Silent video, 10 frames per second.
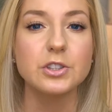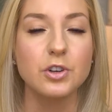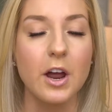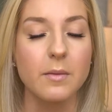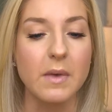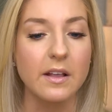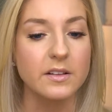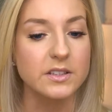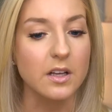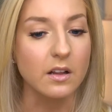try to make
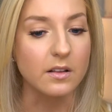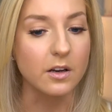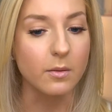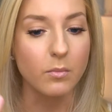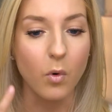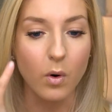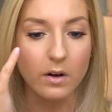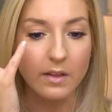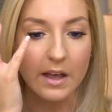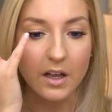this a little more
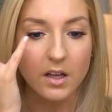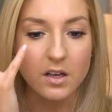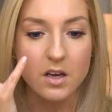like